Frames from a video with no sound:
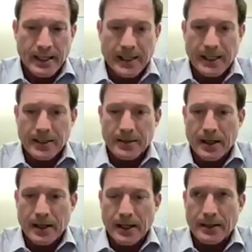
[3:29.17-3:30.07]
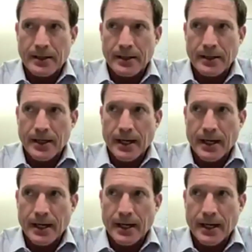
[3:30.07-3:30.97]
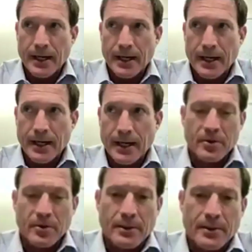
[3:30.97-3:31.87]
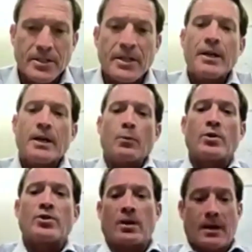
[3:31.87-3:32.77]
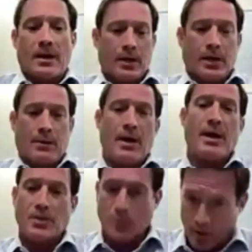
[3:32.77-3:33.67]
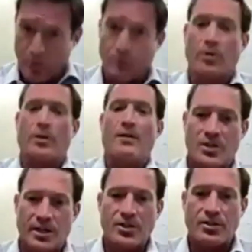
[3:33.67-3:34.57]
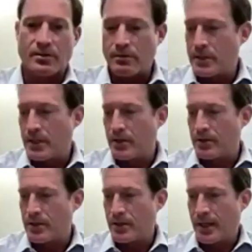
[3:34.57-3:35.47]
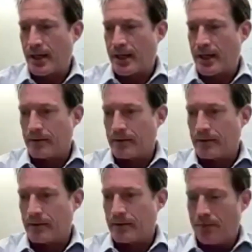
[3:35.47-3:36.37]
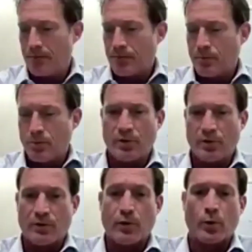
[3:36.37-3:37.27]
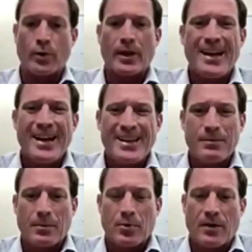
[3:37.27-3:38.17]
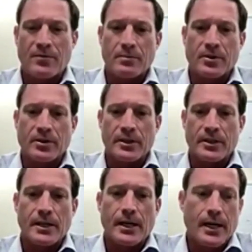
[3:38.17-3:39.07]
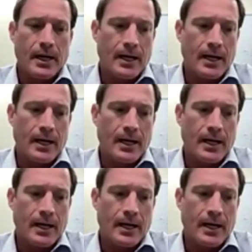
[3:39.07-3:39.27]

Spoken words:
Yeah, I'd like to think about profitability. I mean, we talk about as we go through our conversation here today and moving forward, think about profitability,